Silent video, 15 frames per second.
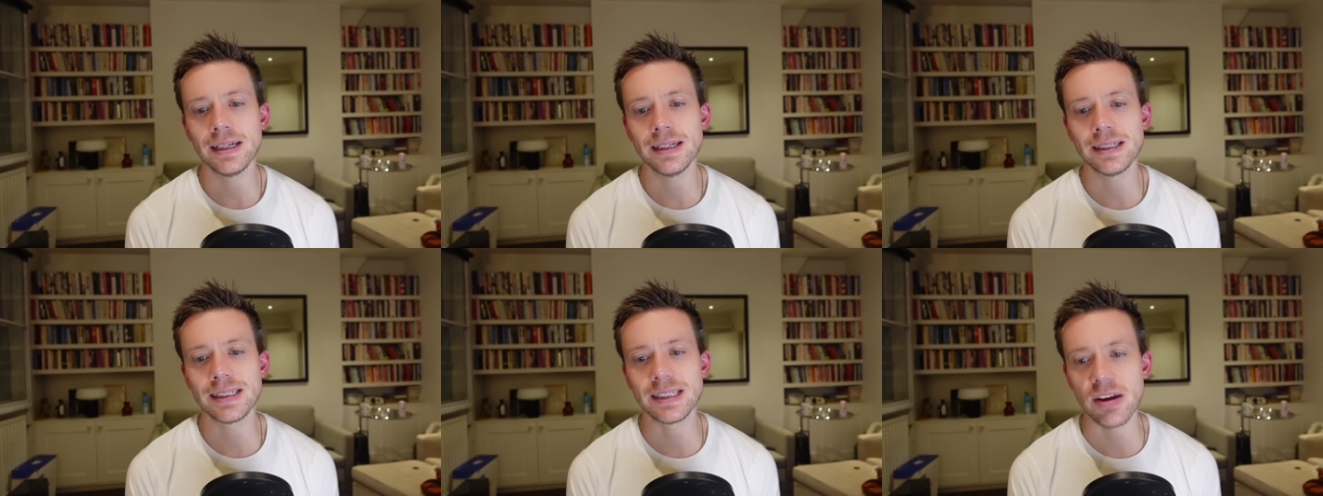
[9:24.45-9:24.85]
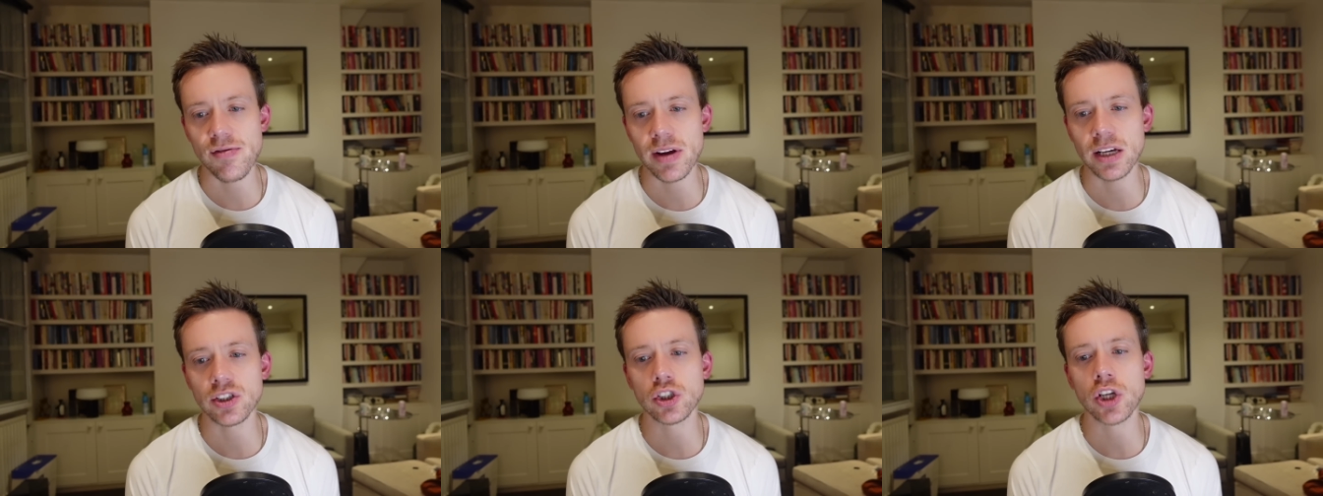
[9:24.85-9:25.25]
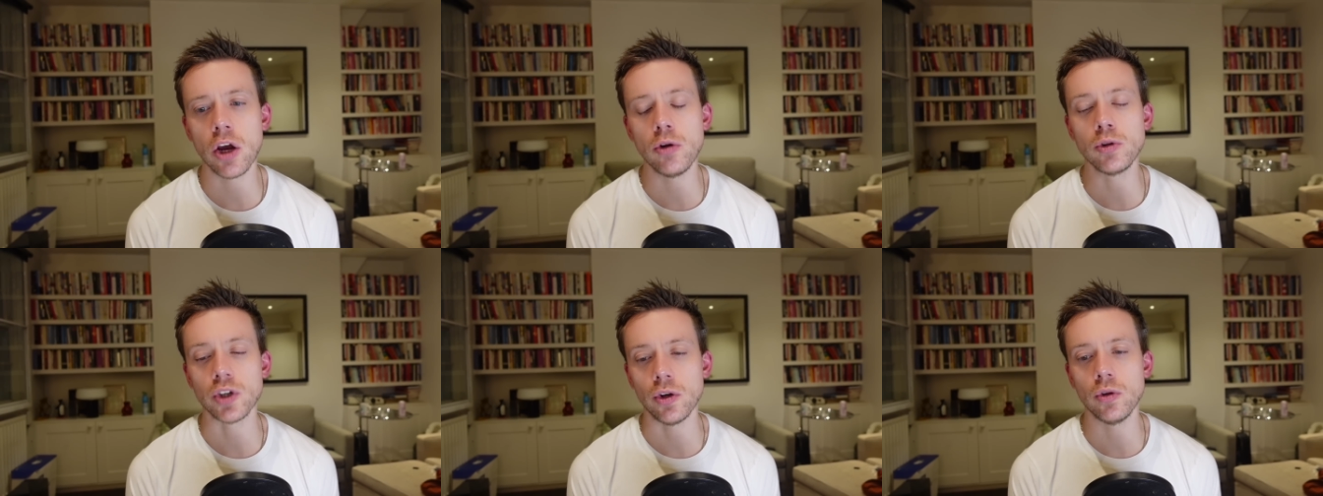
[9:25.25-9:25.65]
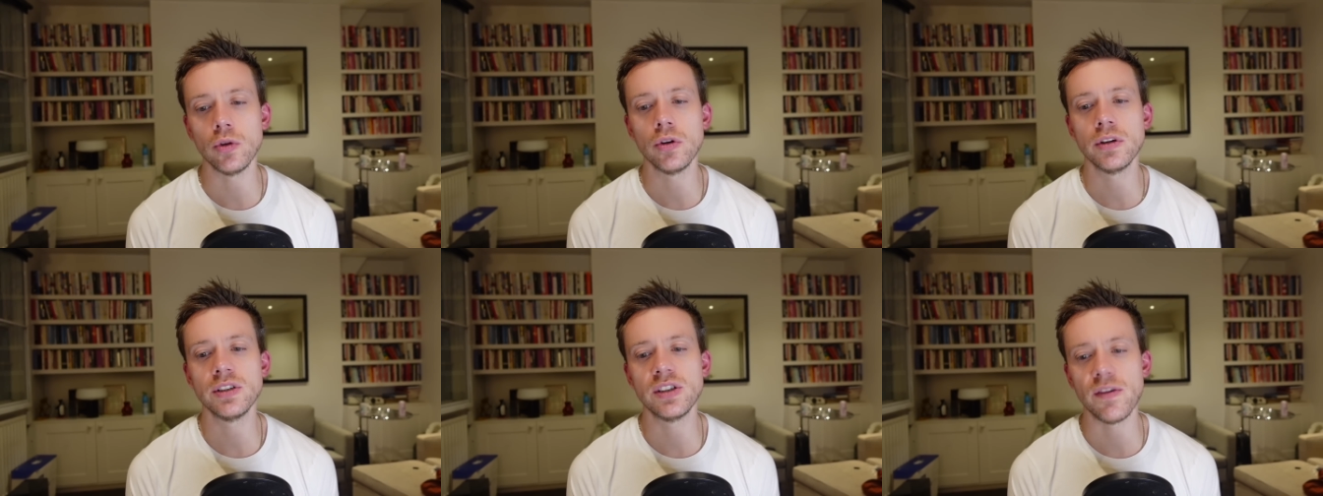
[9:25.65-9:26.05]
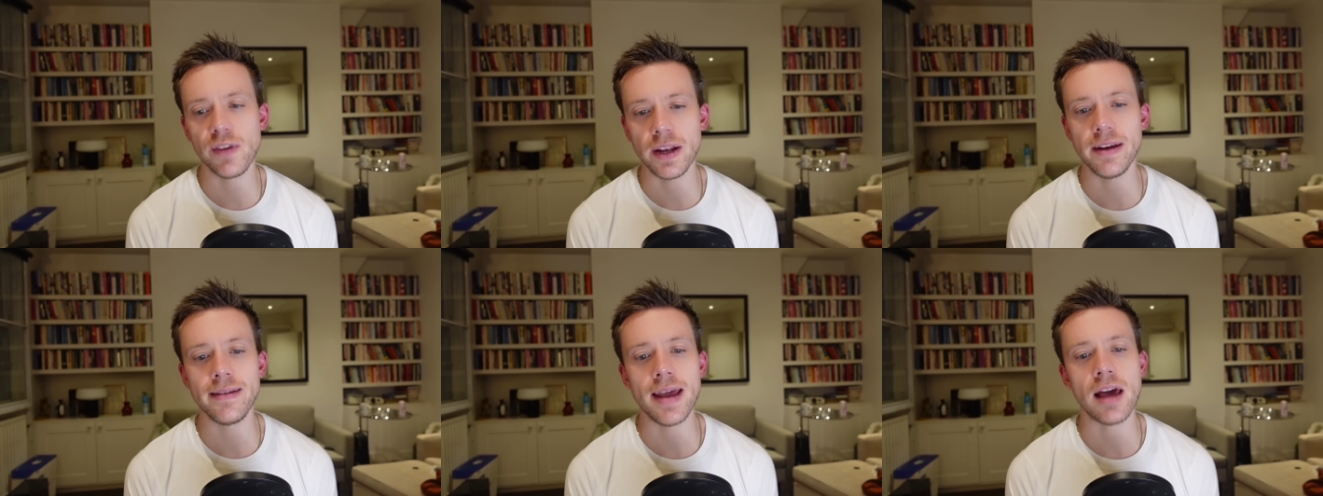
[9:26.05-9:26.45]
Syria's total
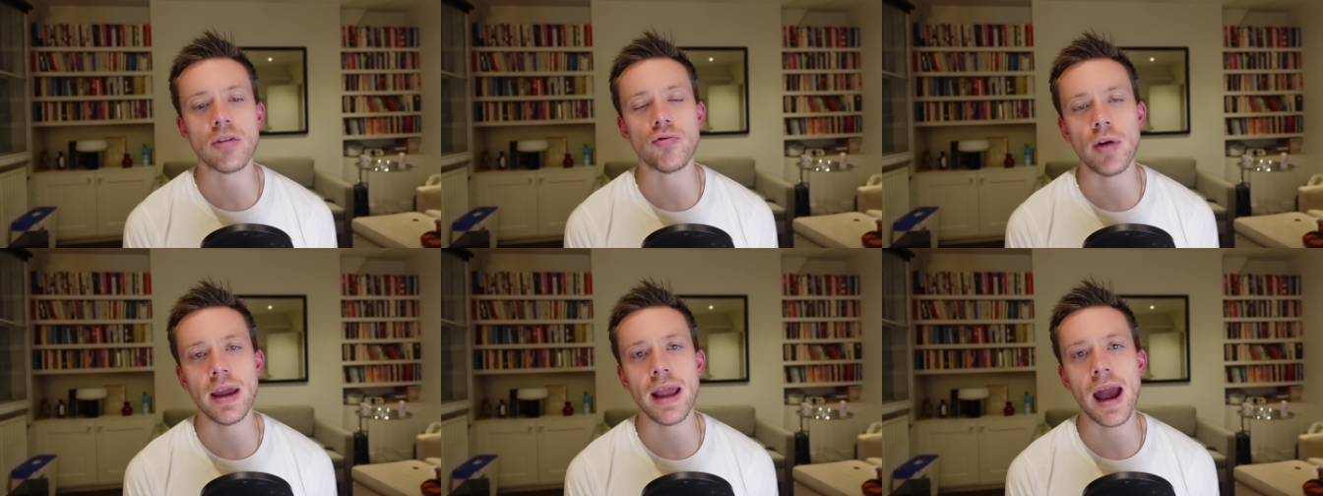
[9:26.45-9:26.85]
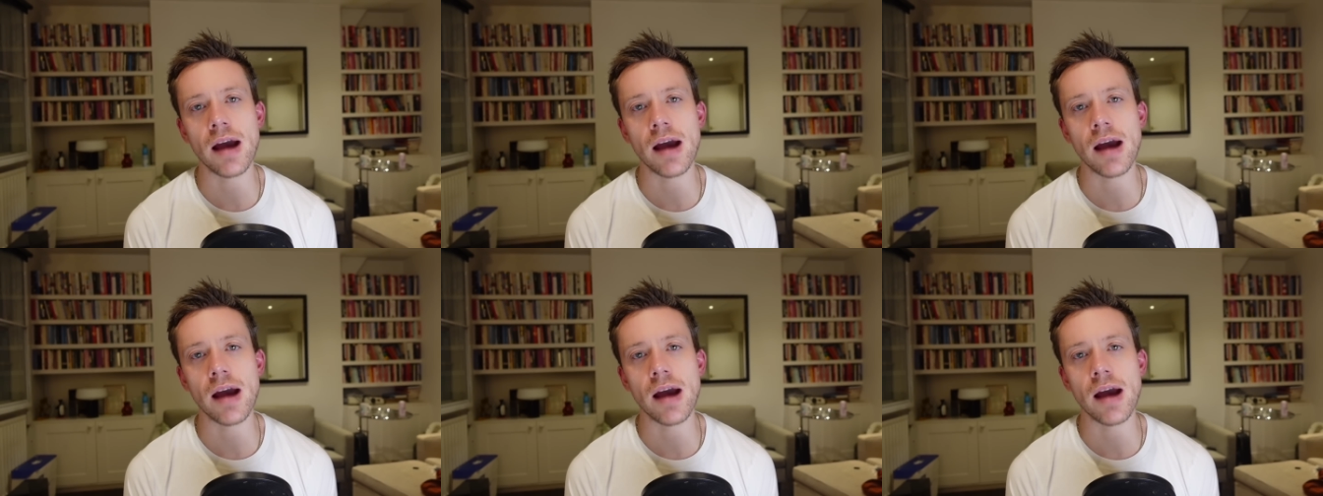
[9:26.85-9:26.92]
civilian death rate